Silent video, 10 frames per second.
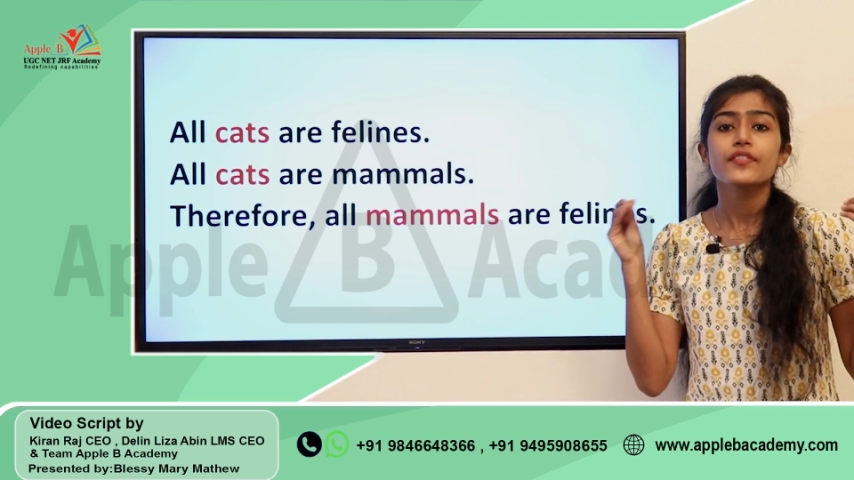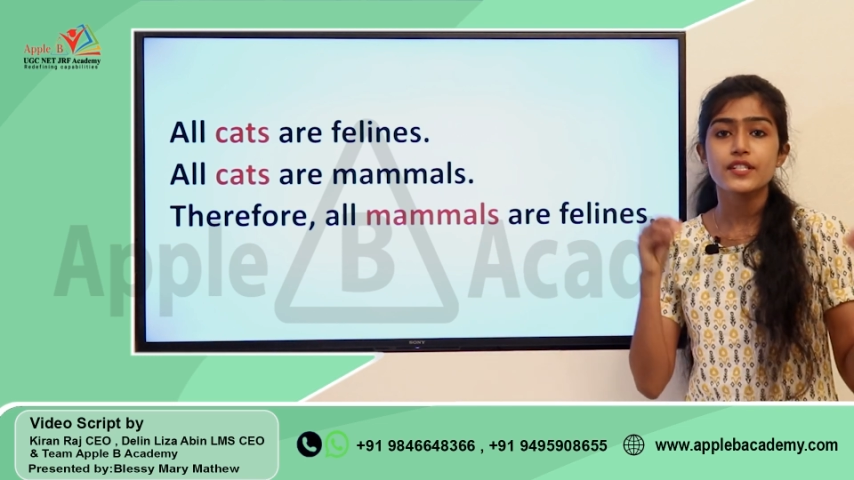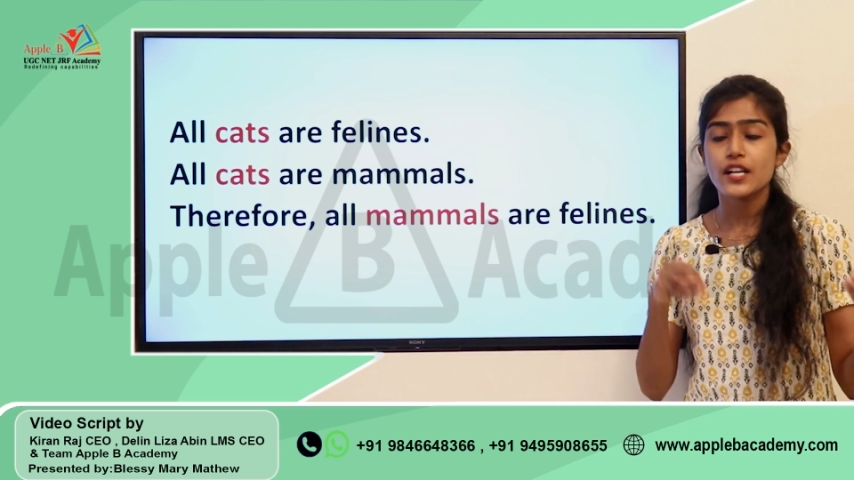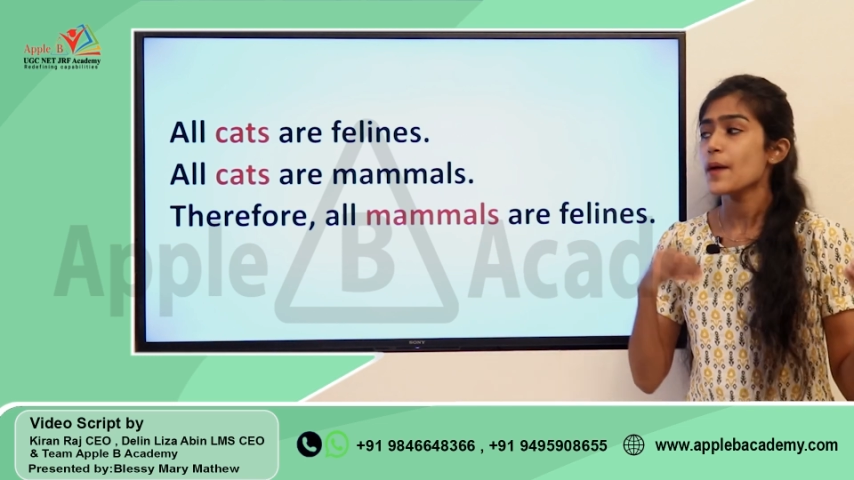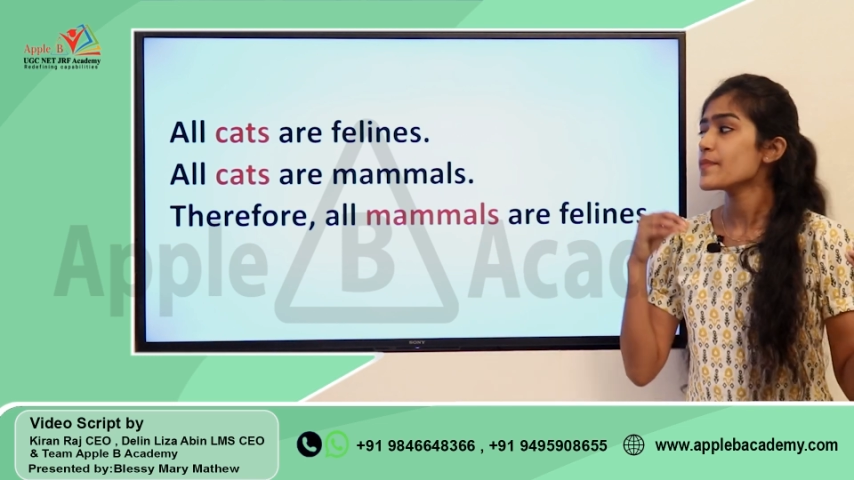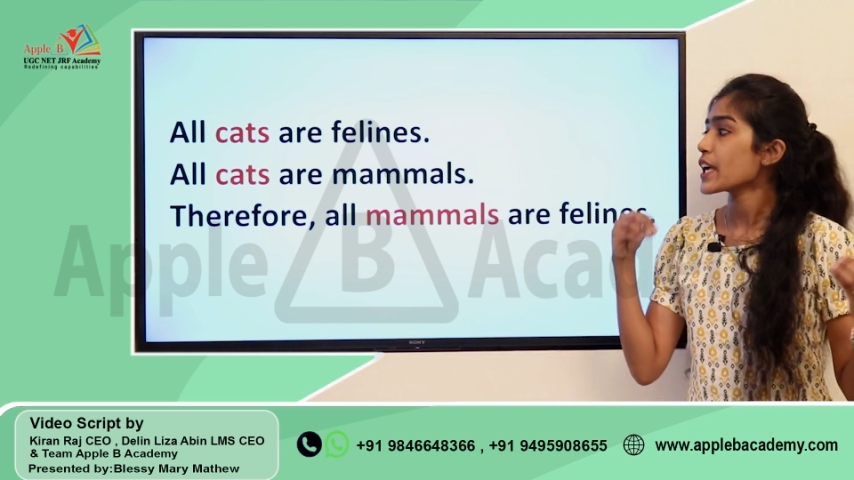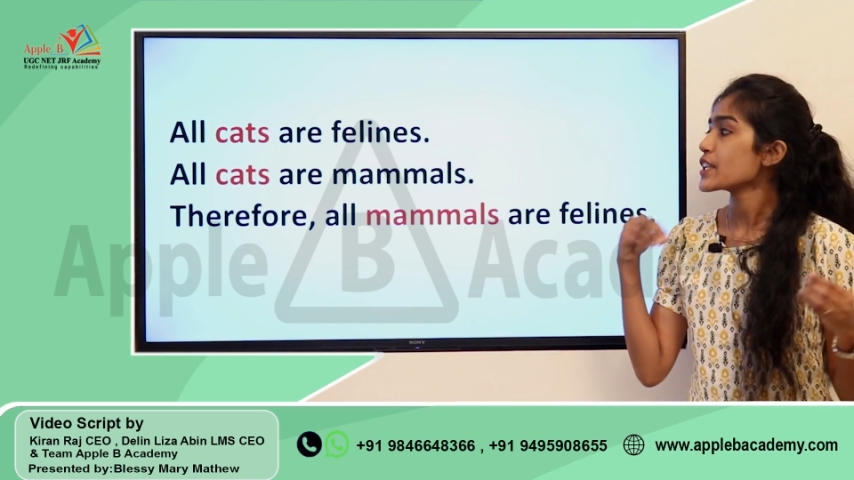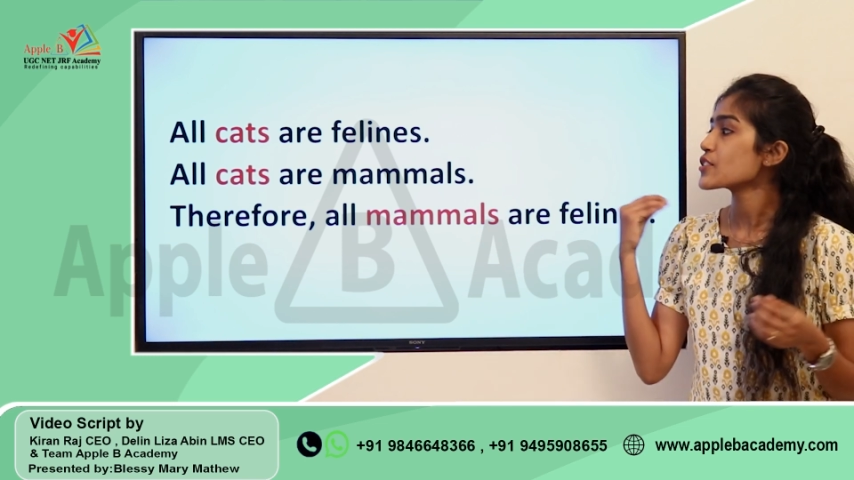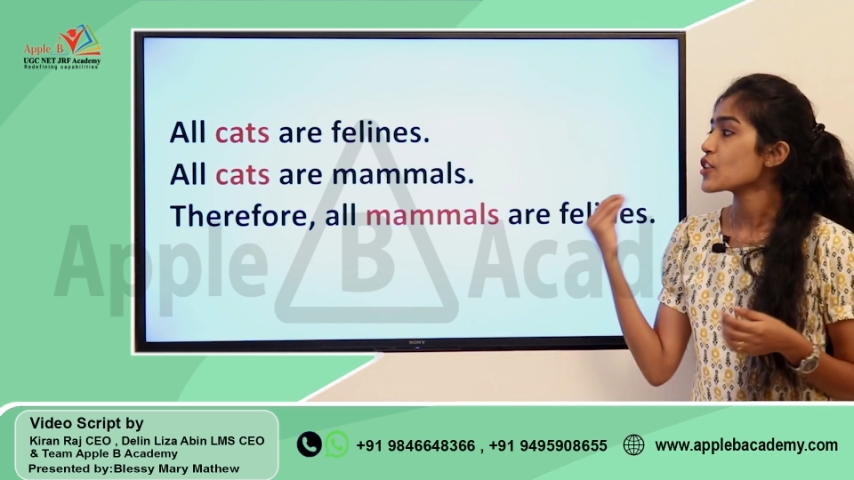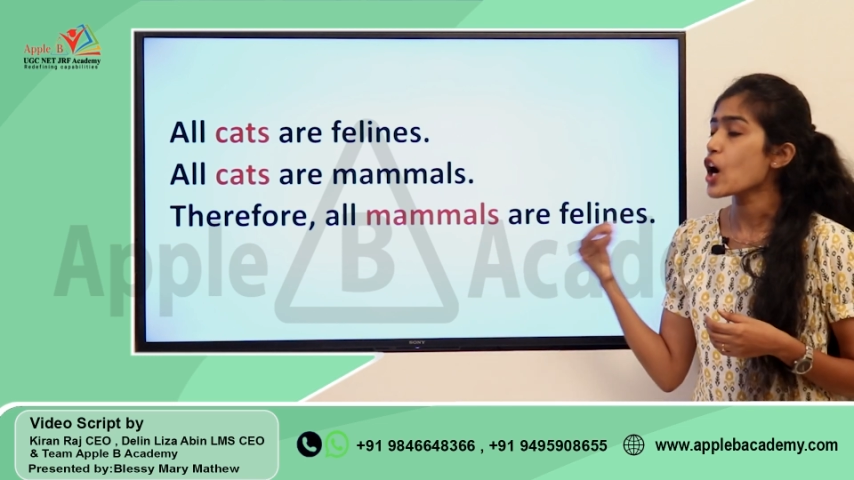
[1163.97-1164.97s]
The term
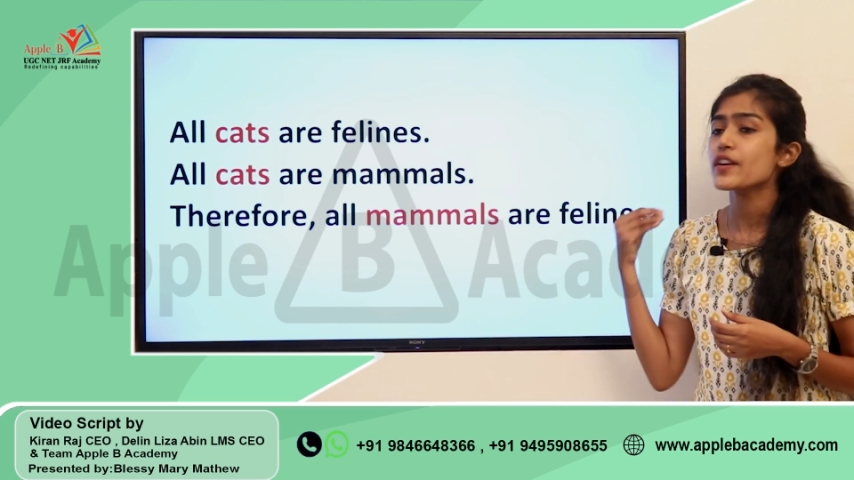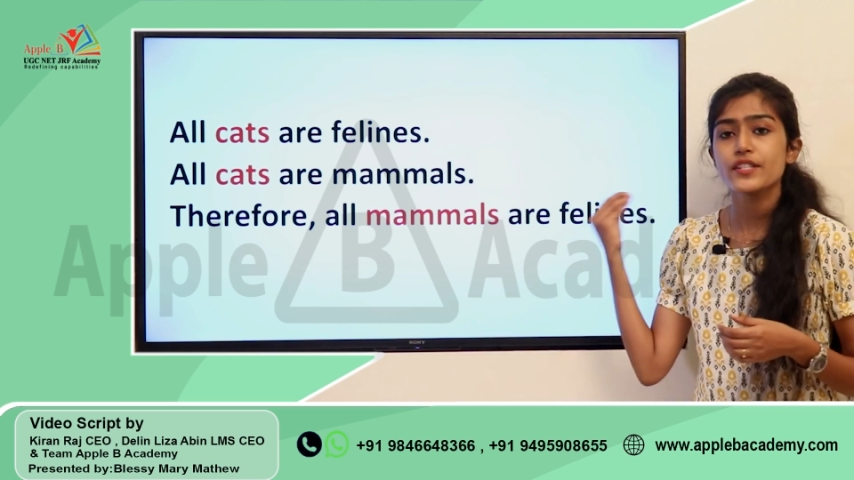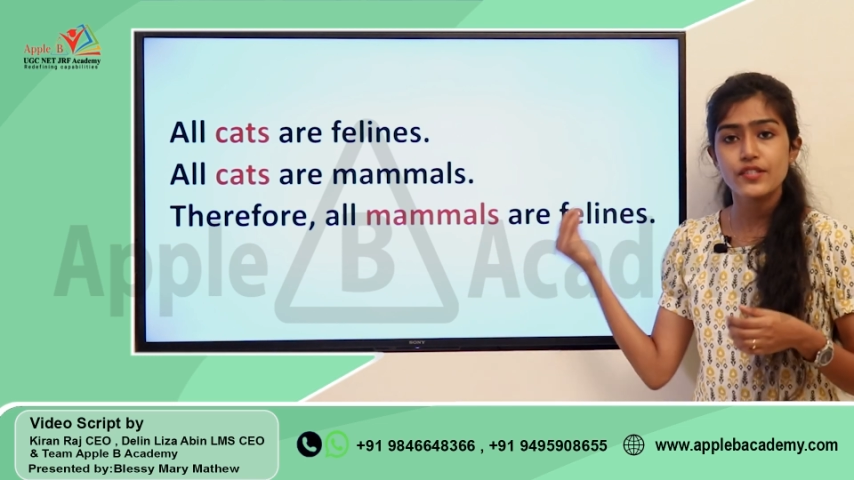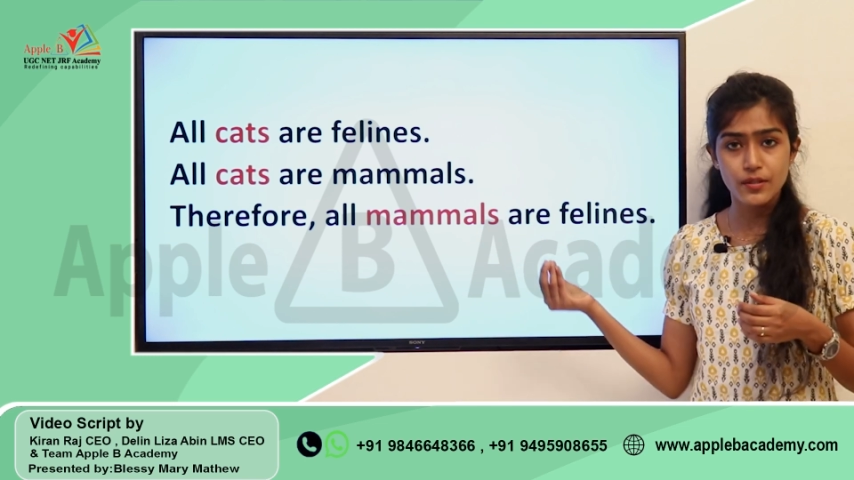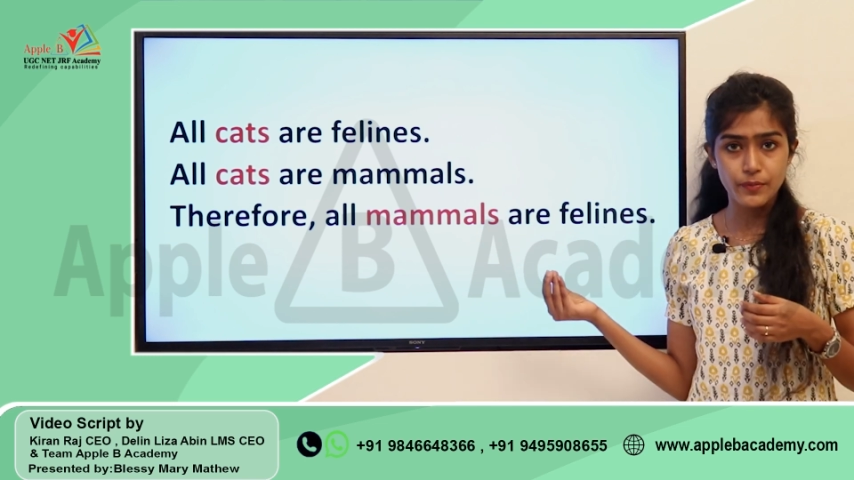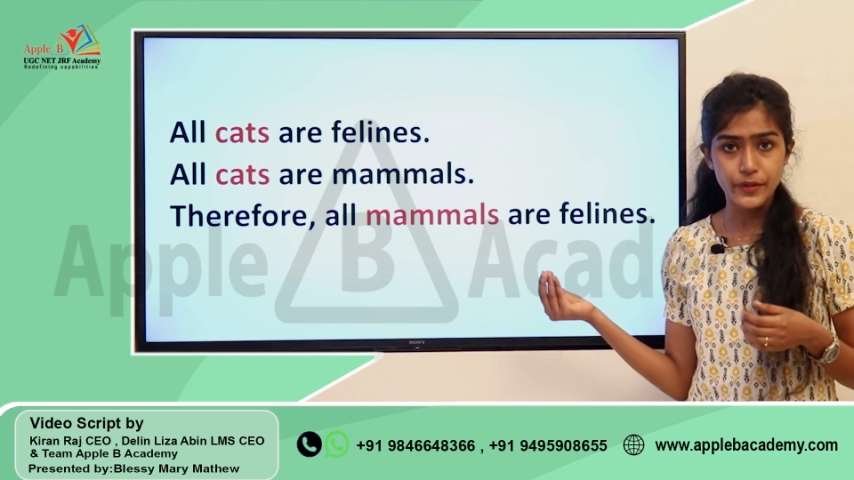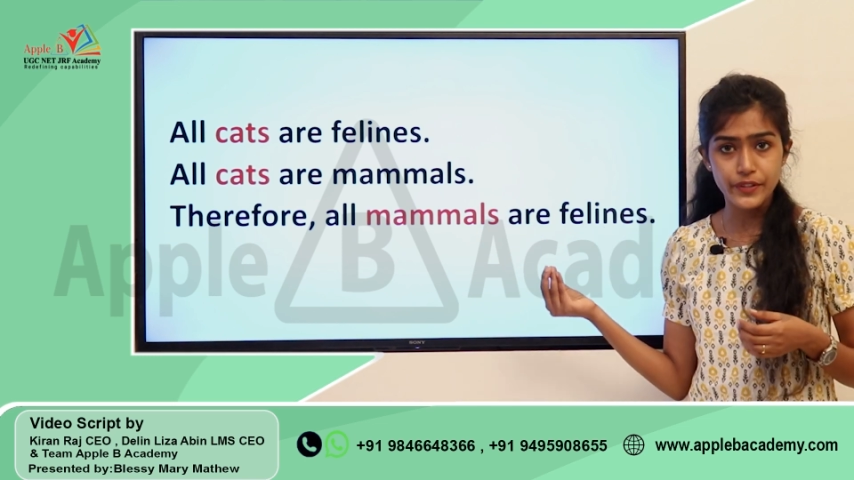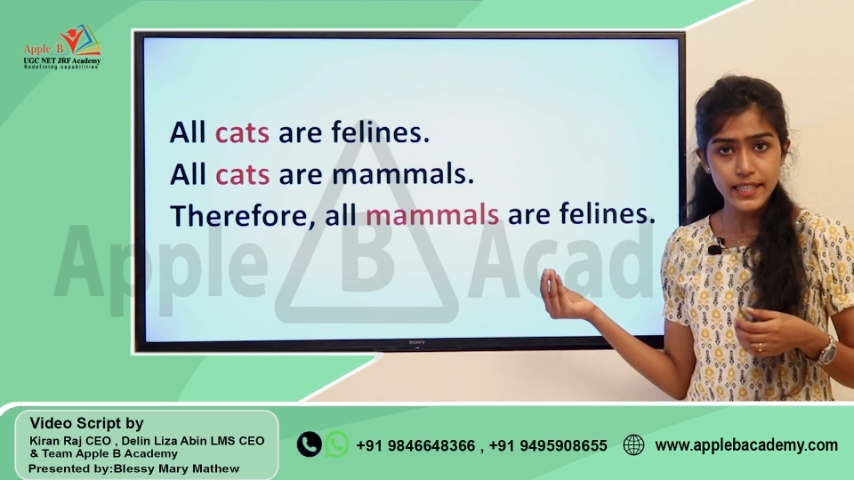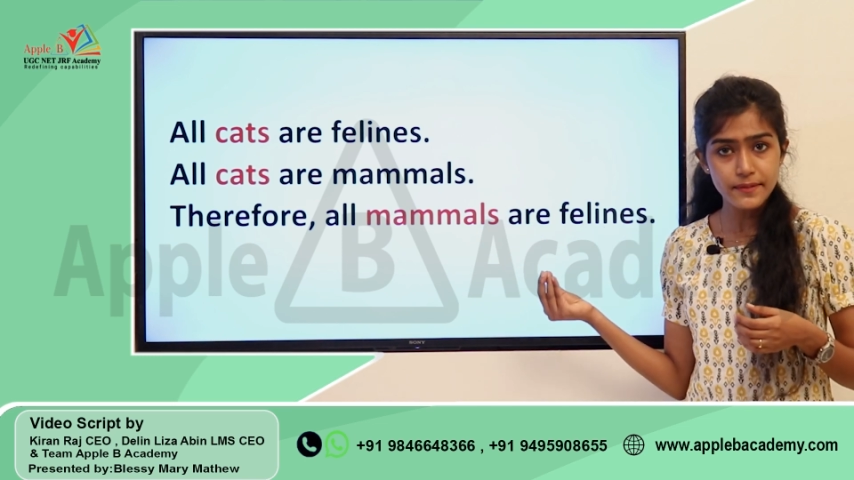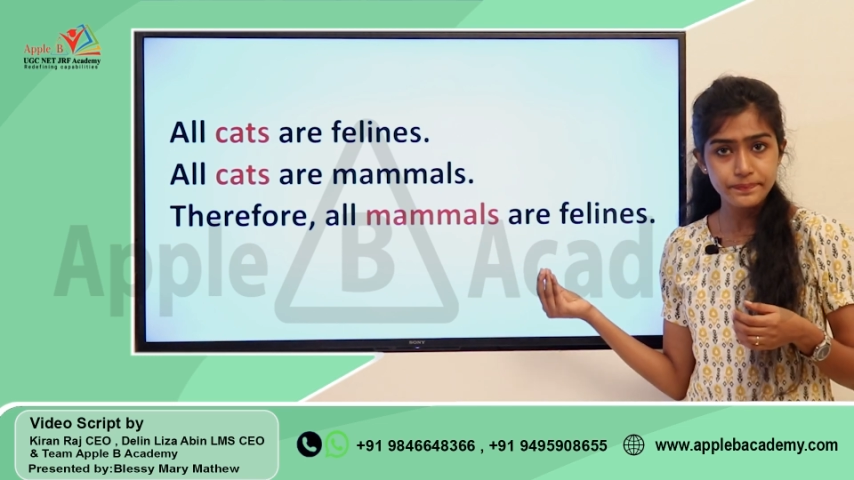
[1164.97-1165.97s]
that is not
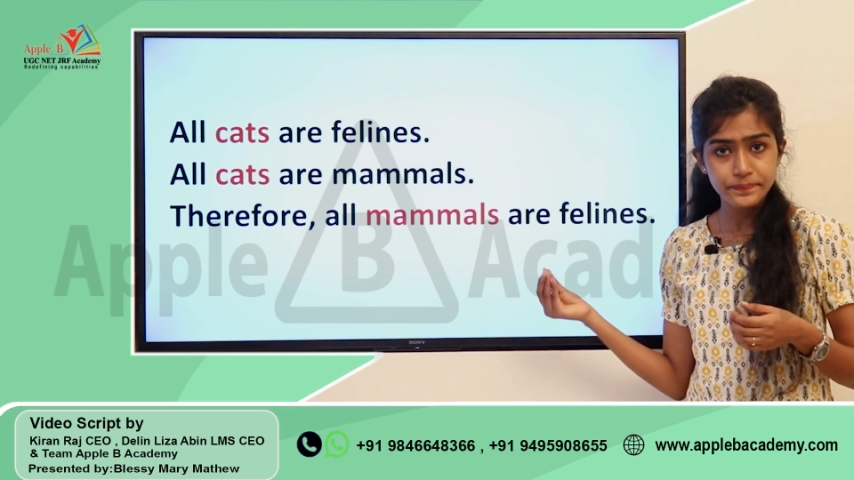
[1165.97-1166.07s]
distributed